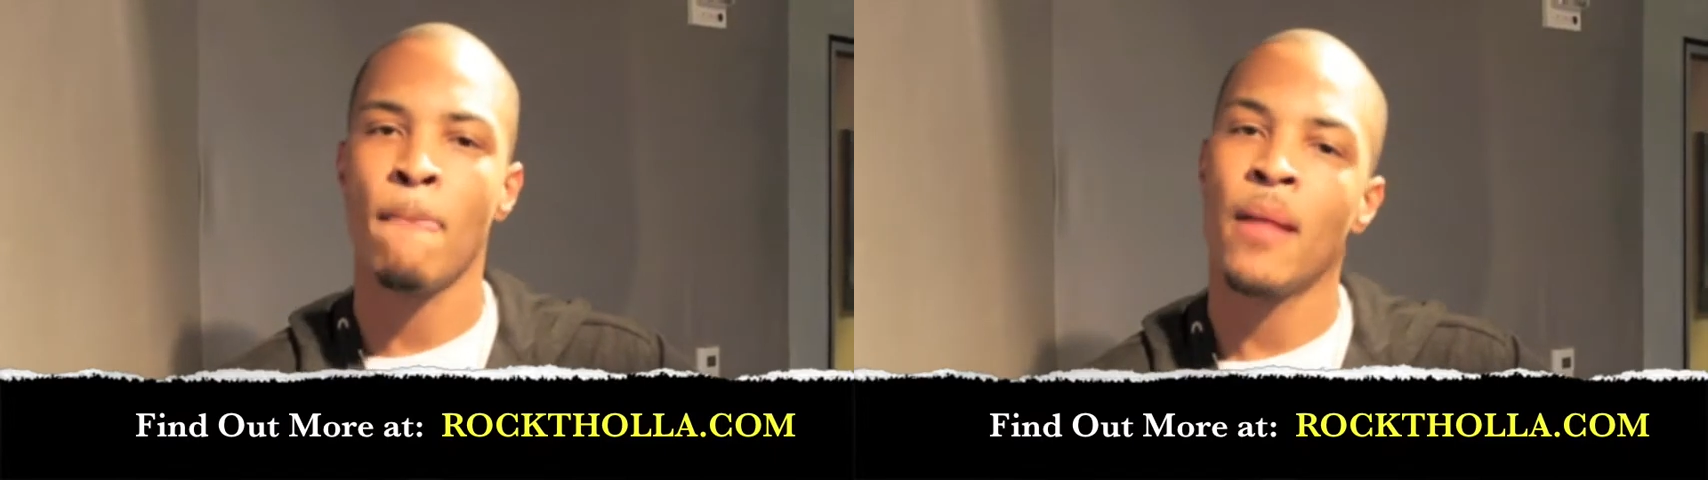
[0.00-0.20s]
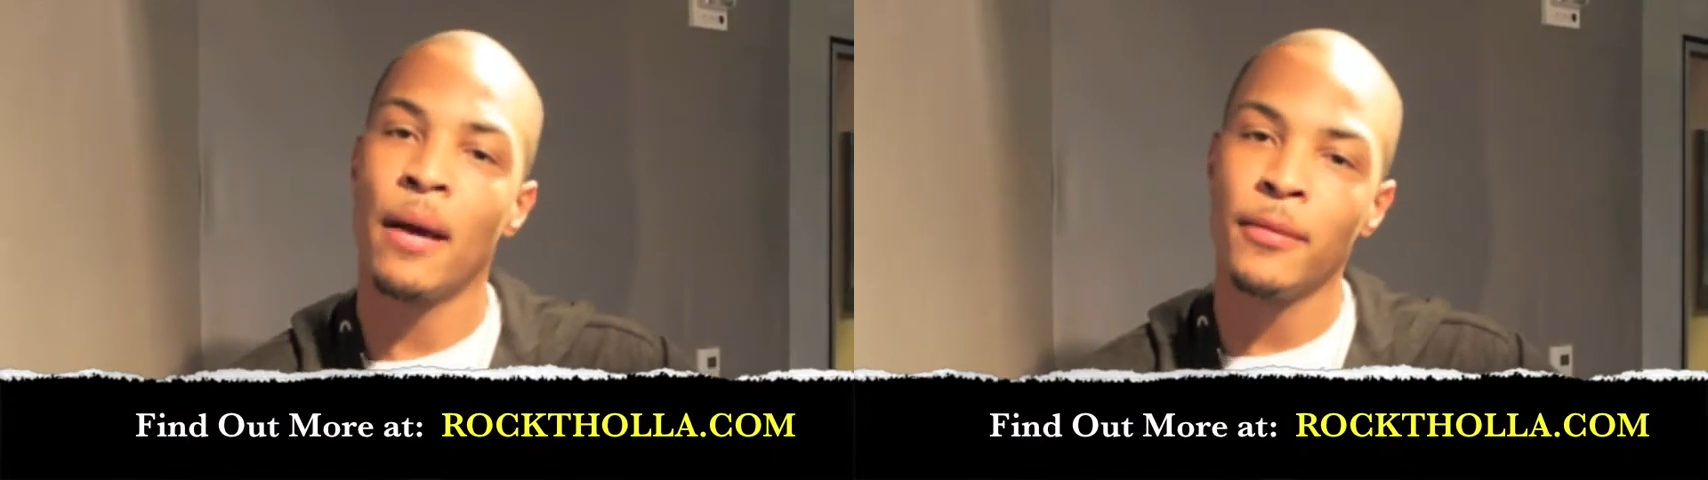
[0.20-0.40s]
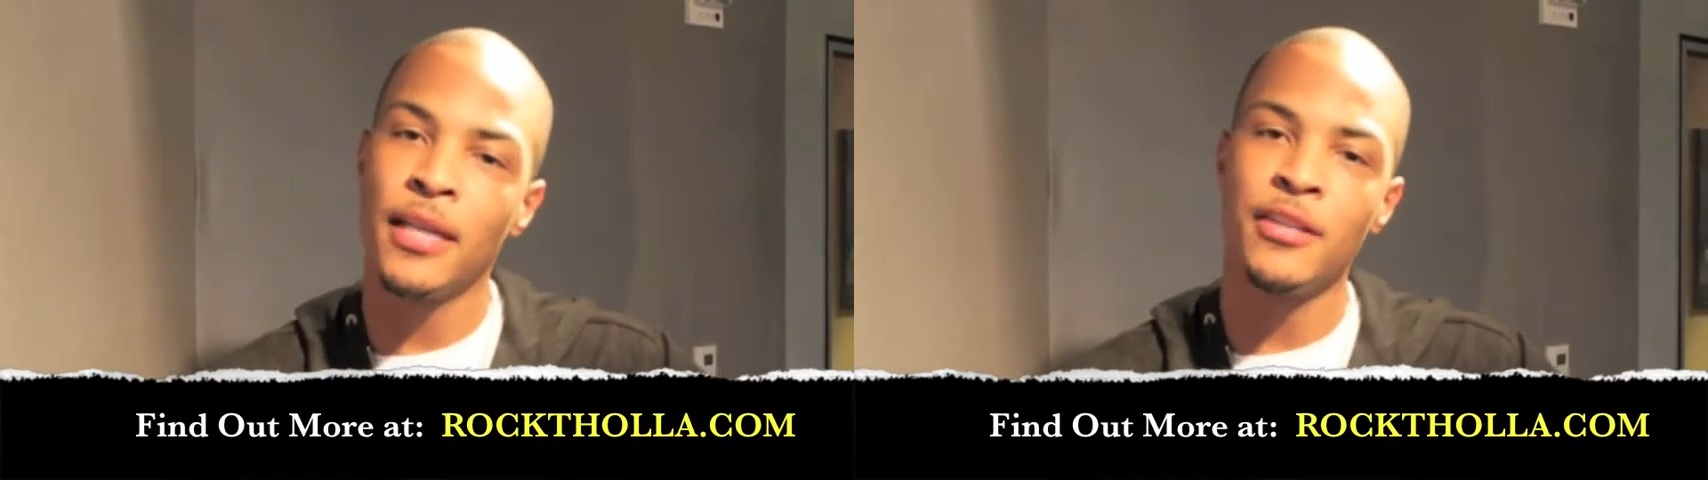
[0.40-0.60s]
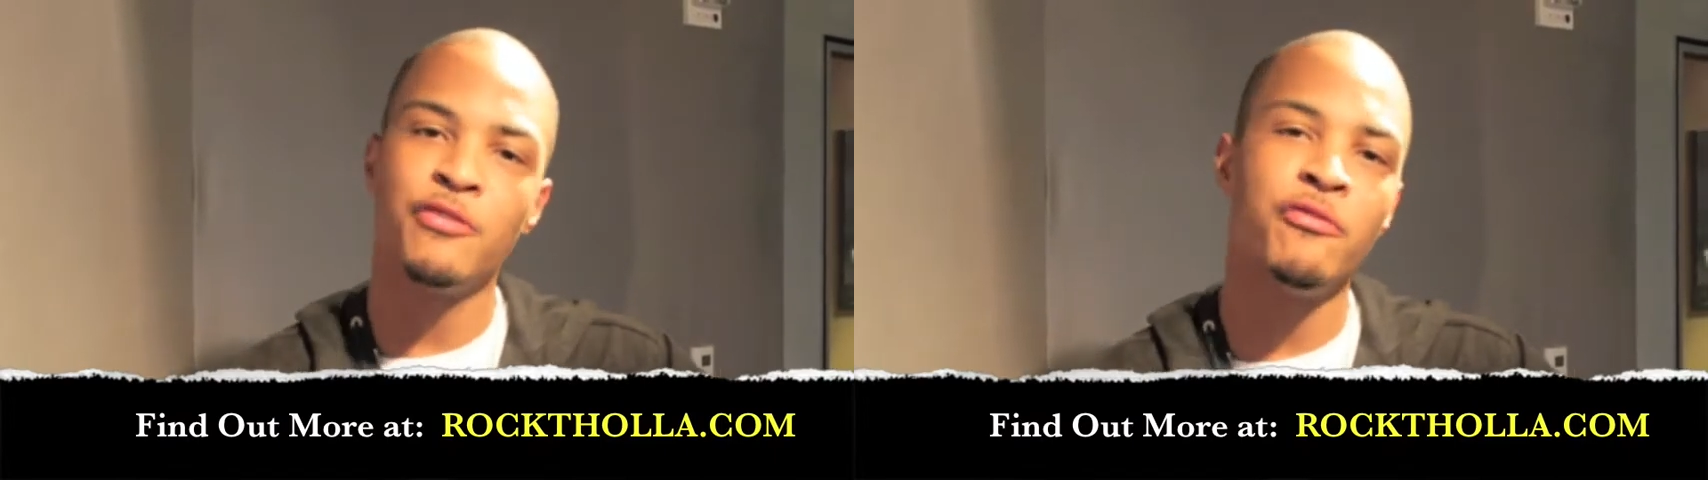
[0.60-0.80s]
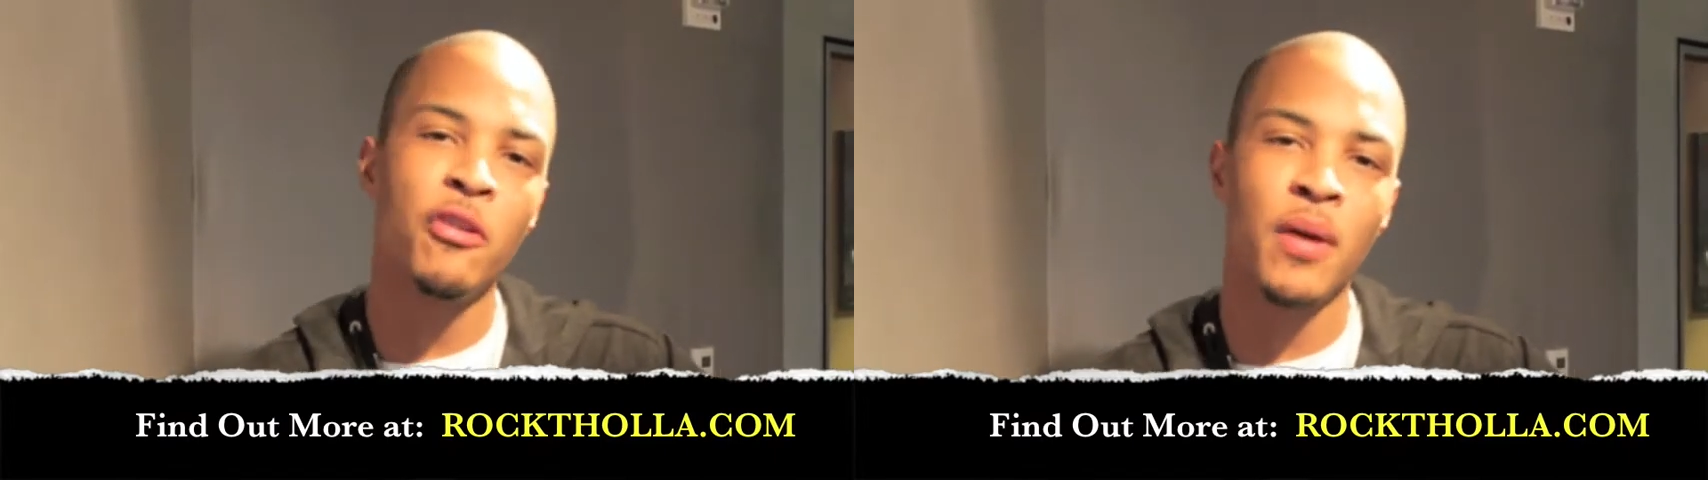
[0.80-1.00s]
I'm letting
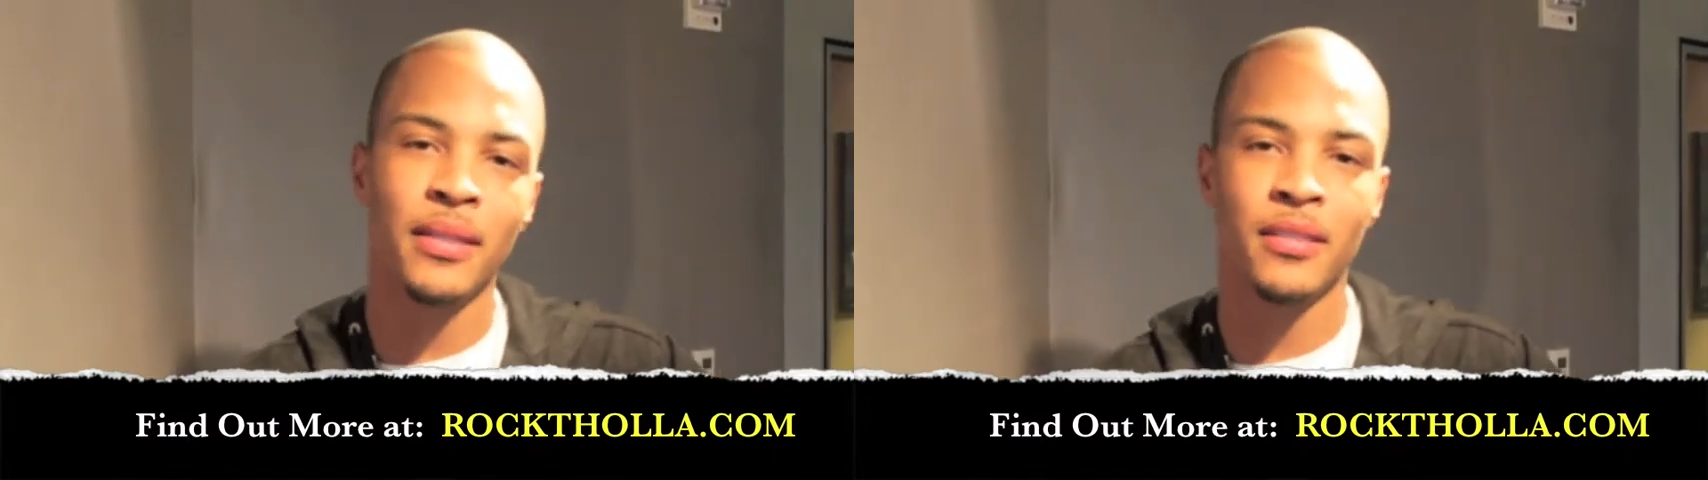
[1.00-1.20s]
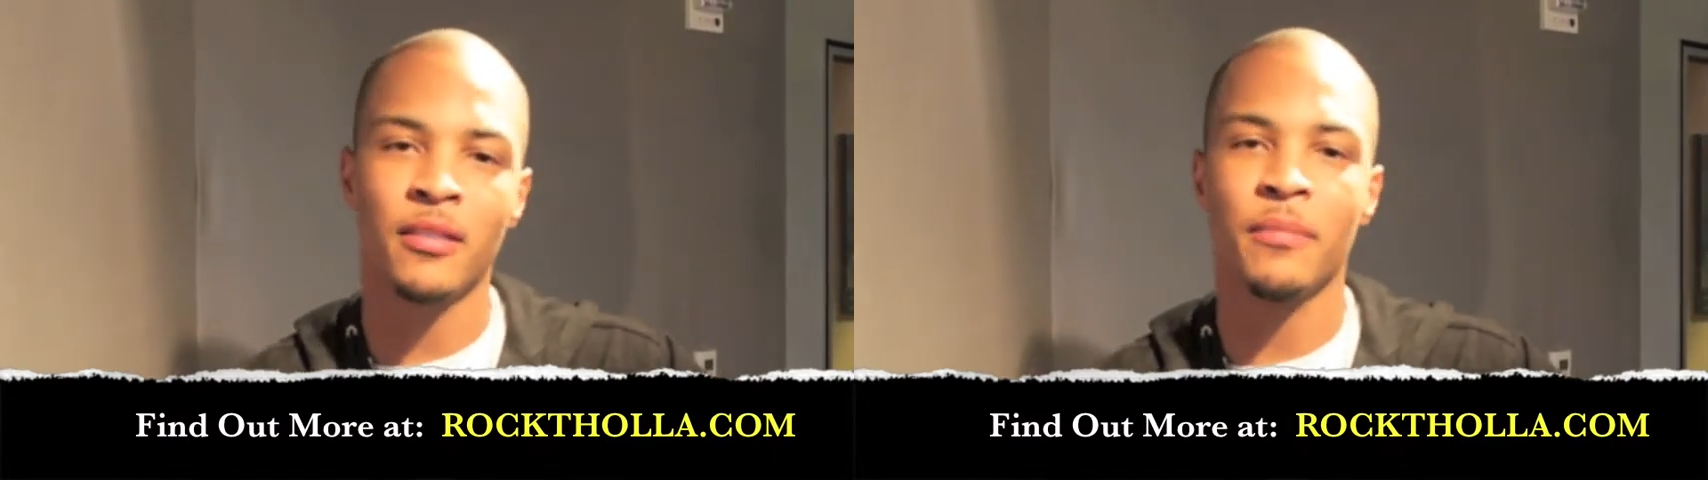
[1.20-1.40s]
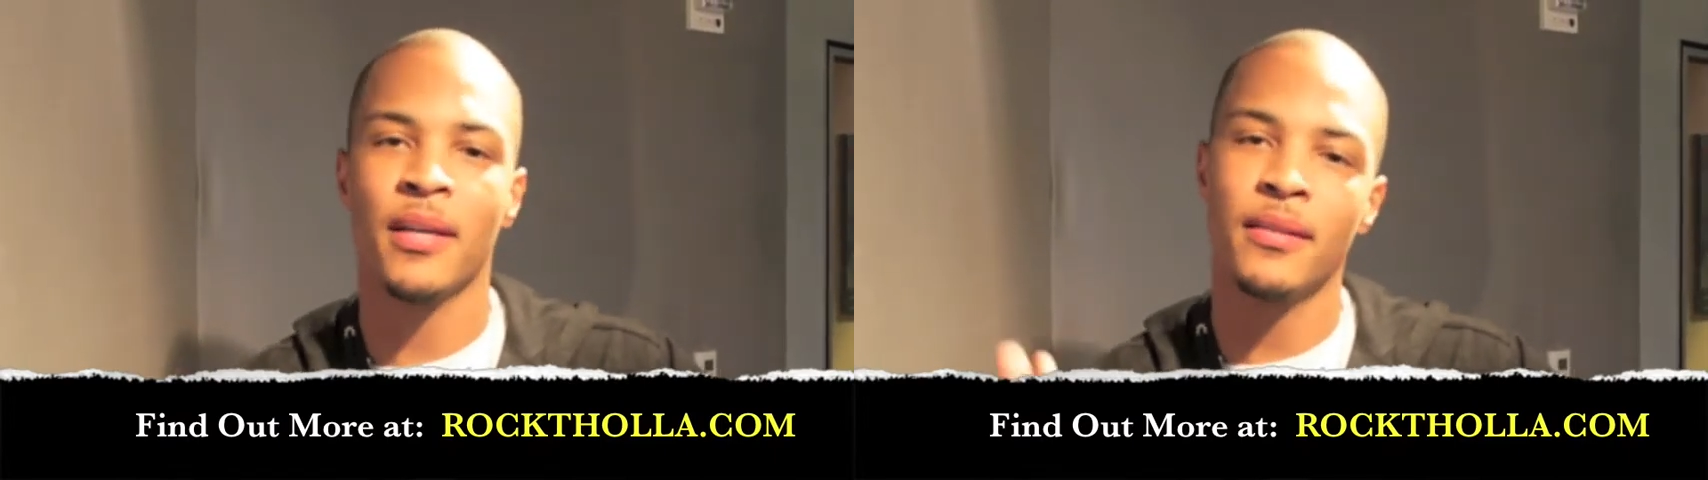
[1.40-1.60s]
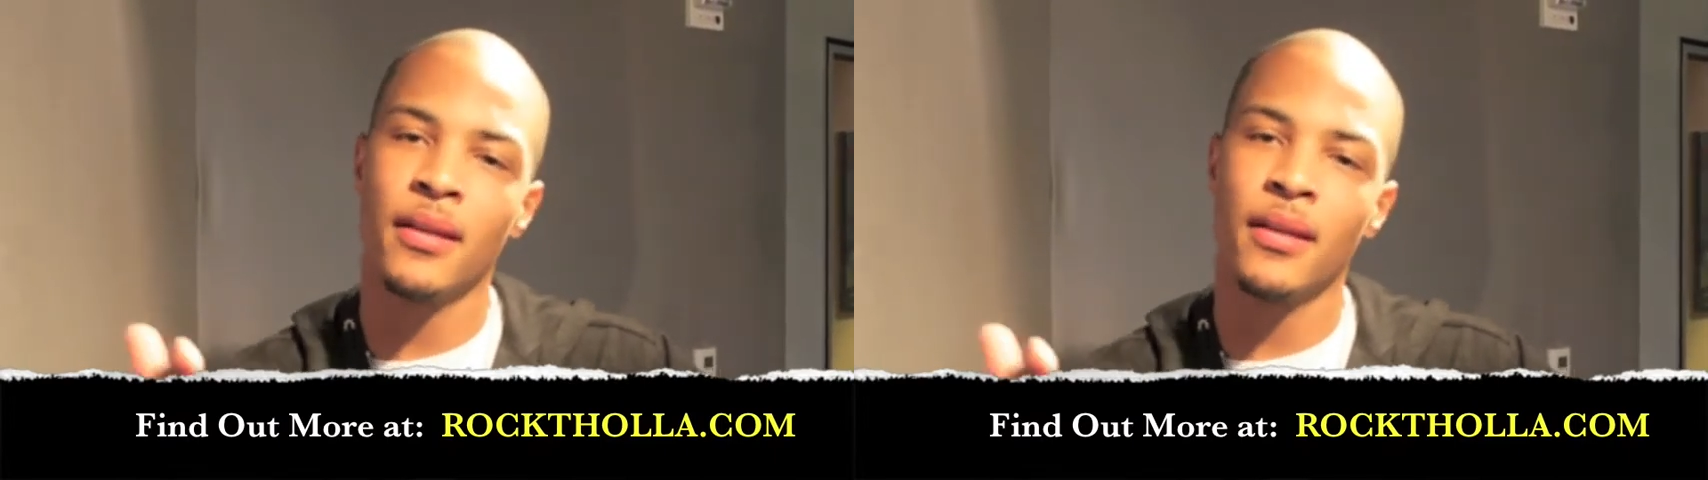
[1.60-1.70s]
you know out there, man,